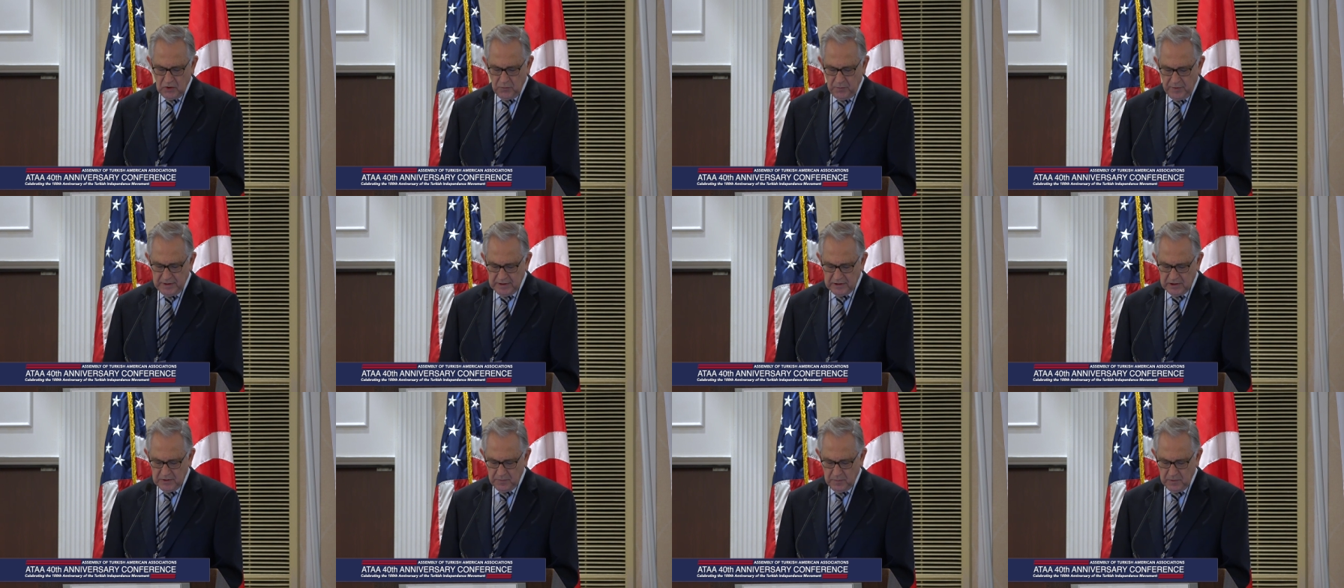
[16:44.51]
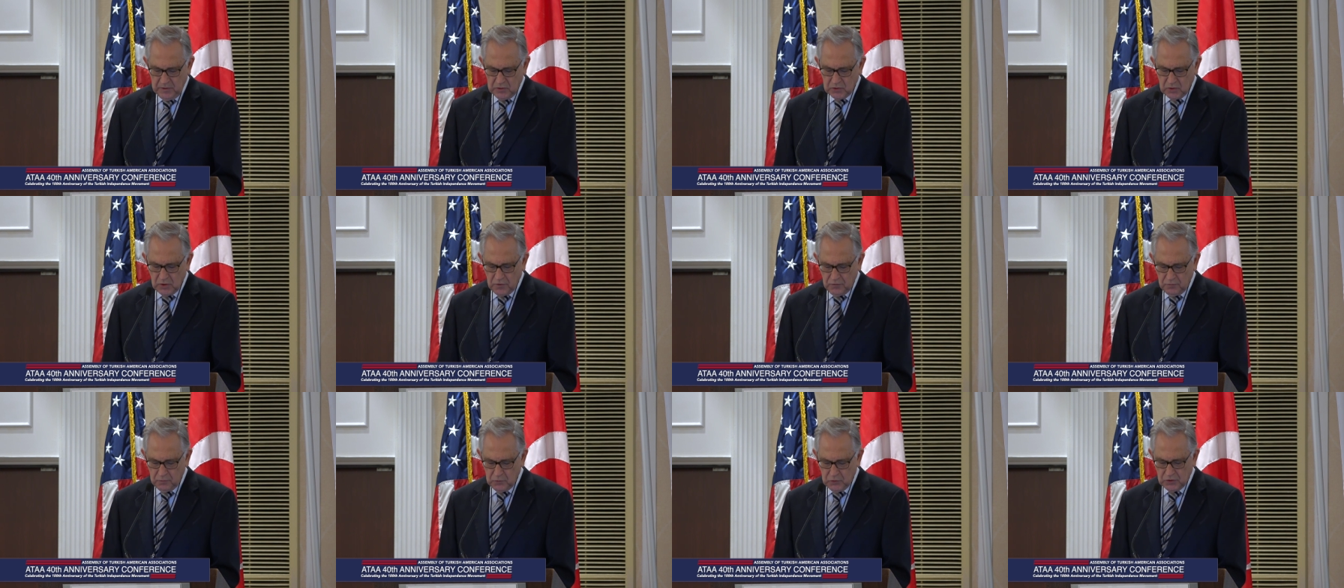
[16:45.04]
principles
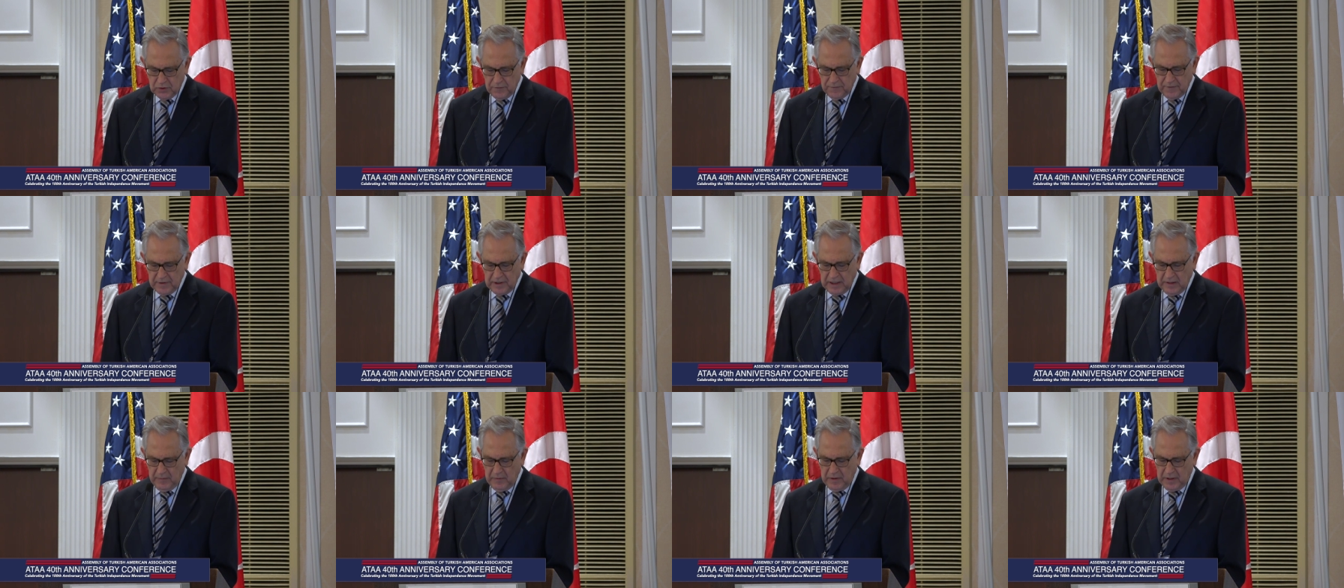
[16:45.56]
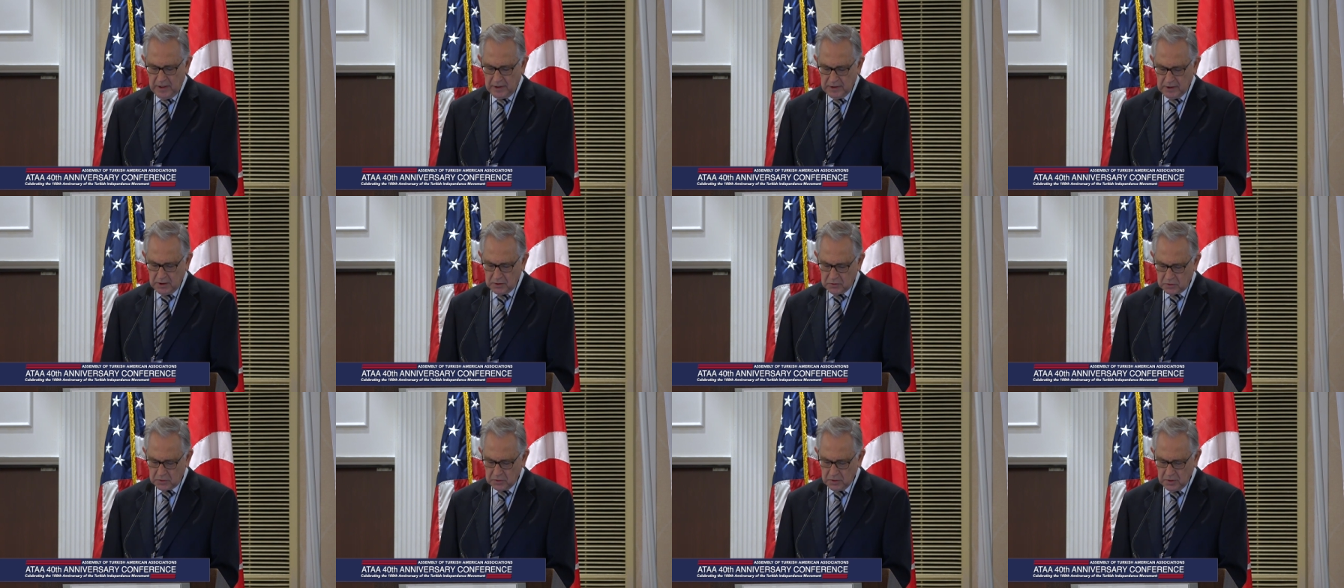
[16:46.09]
of Mustafa Kemal
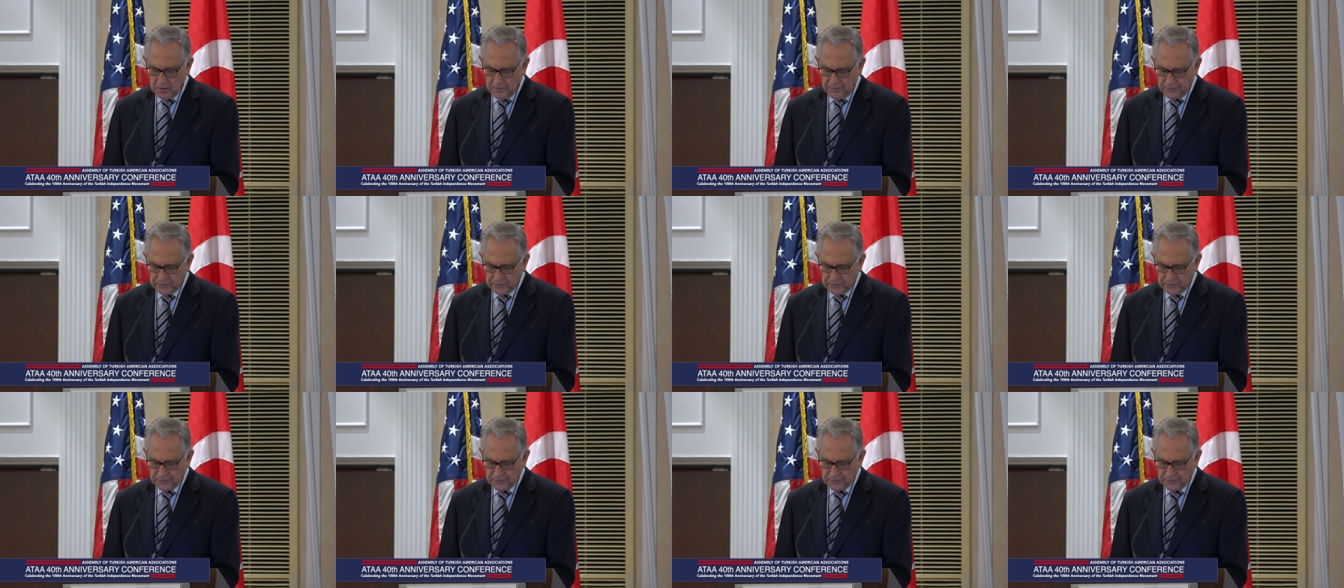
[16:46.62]
Atatürk